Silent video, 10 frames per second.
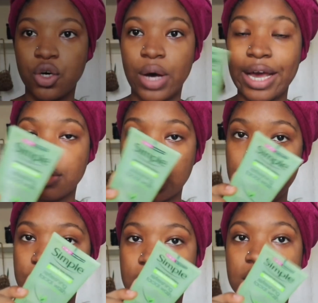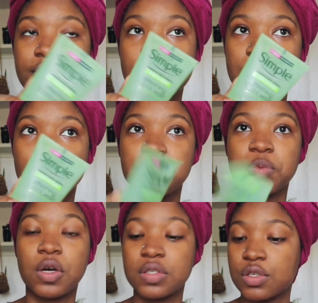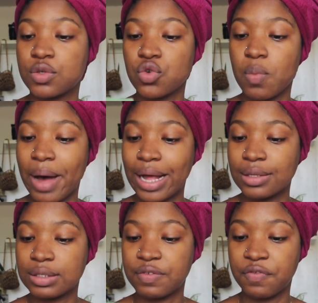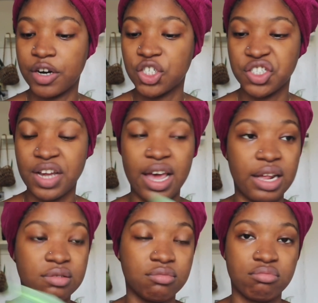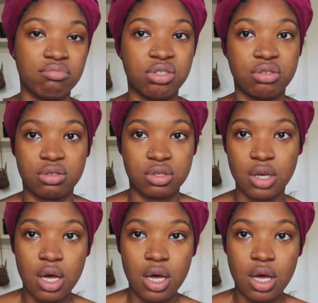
I usually use this face wash because it's so mild, refreshing, and it's